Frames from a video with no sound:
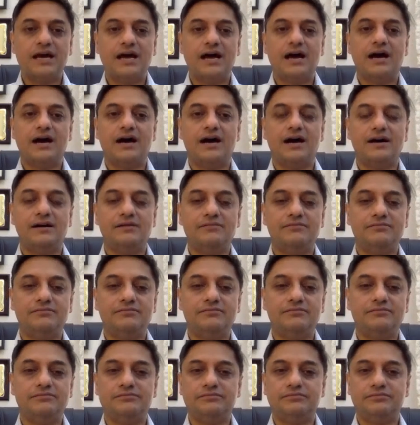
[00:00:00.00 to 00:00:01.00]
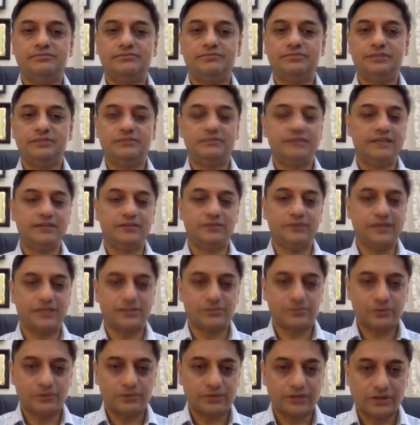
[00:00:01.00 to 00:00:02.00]
In many ways,
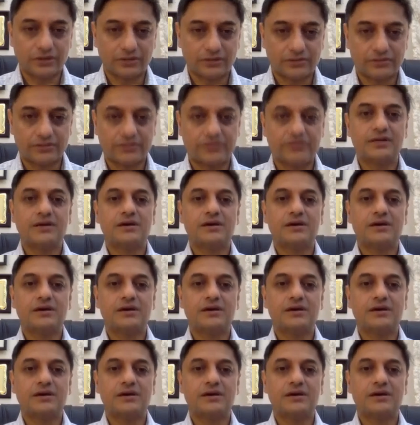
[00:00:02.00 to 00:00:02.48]
we were not